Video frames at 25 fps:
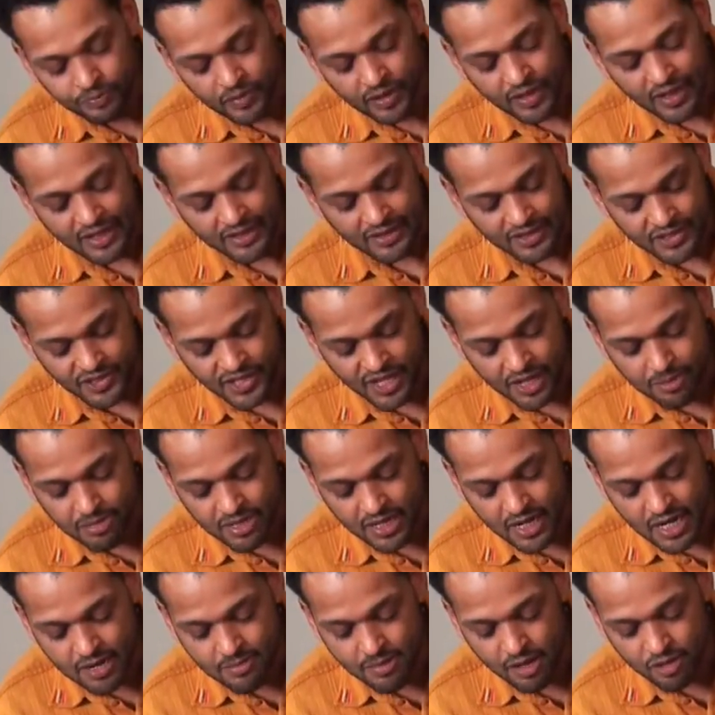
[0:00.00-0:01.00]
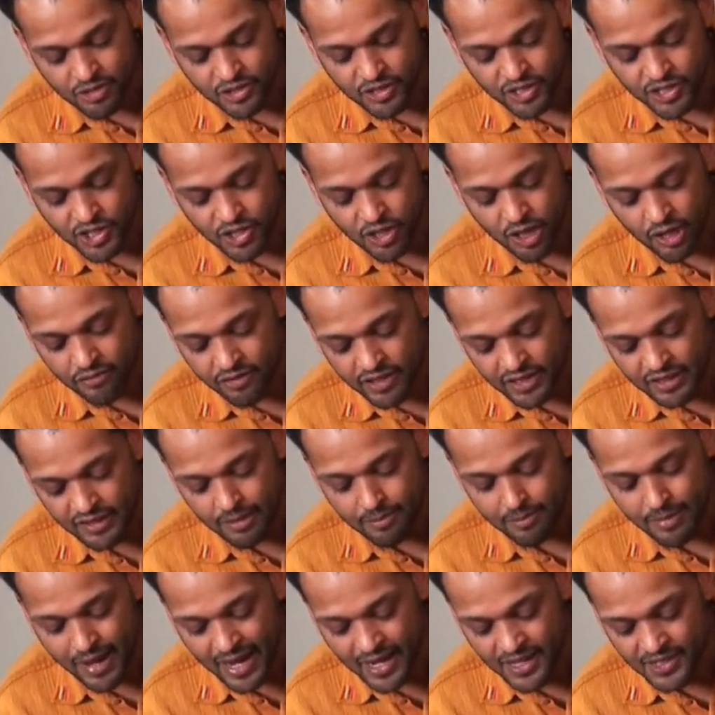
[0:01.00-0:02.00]
At the same time, I was discovering the
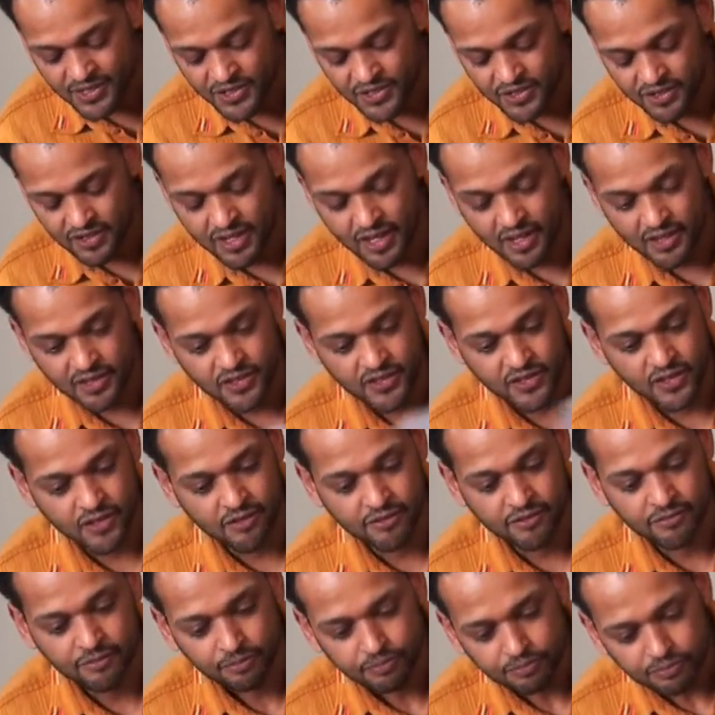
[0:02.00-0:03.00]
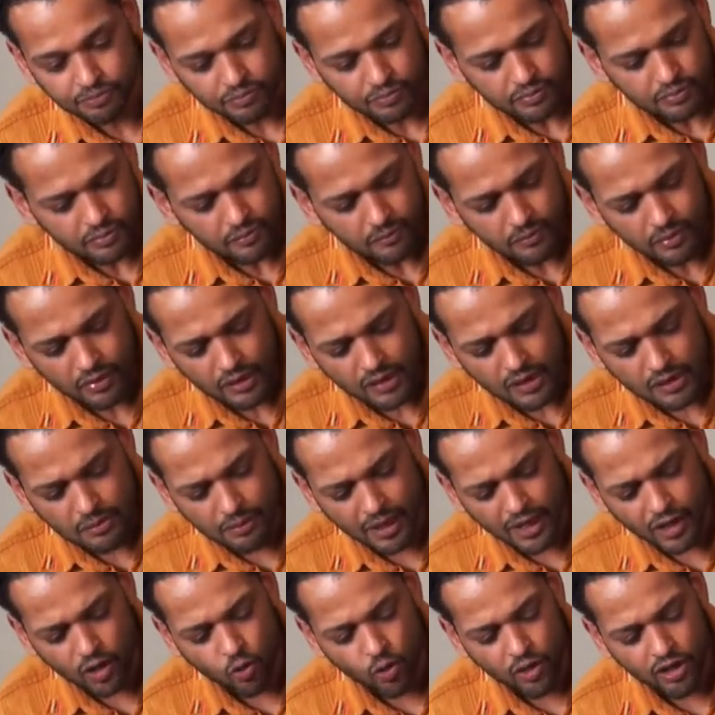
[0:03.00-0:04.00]
mass deaths of my
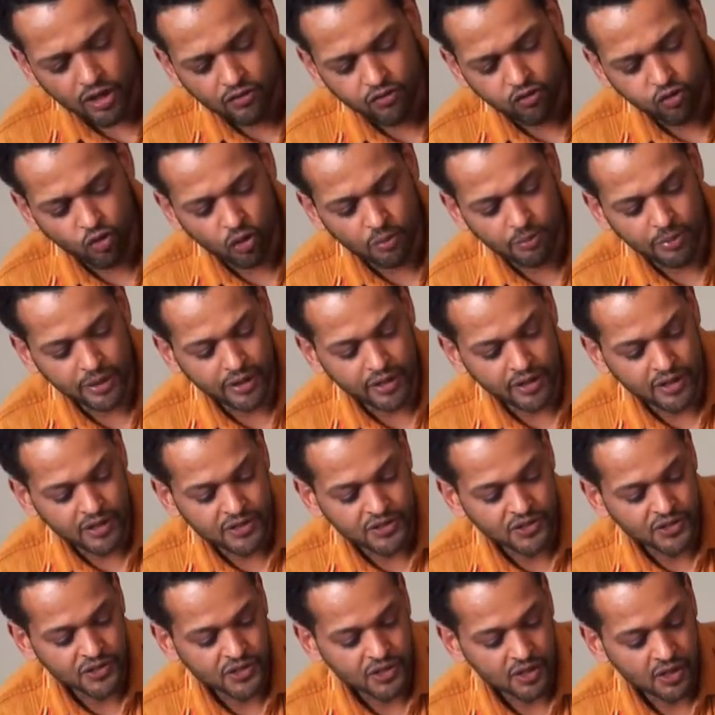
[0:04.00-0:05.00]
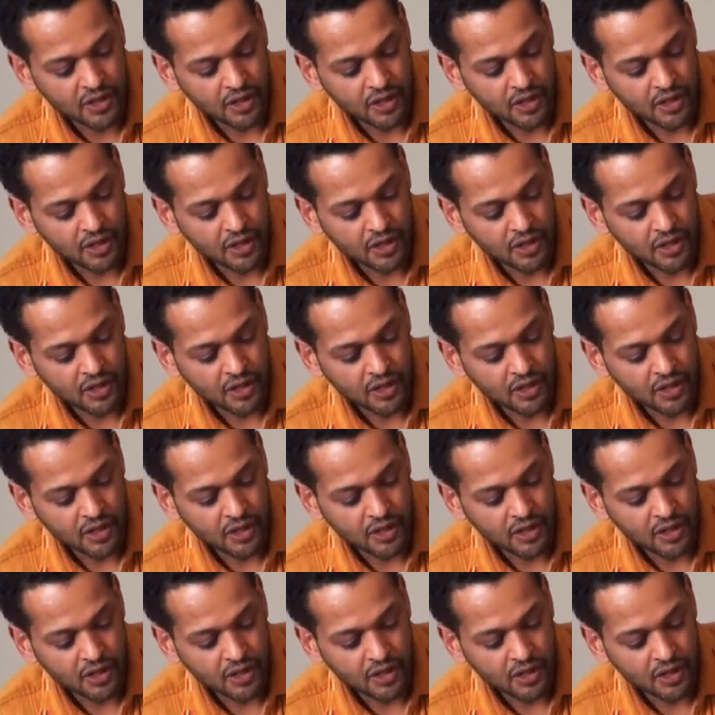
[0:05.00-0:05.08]
queer forebears.